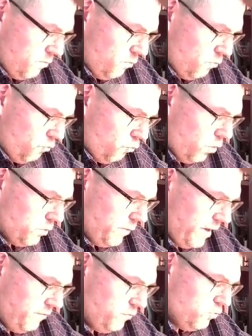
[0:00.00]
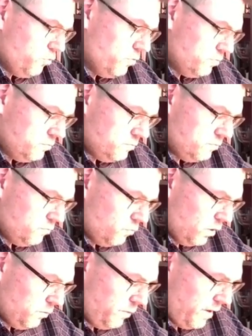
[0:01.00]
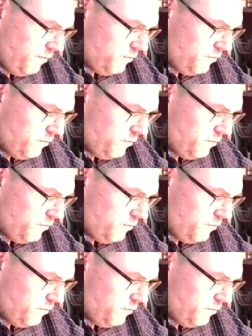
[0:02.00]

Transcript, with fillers: What we have to do? What we have to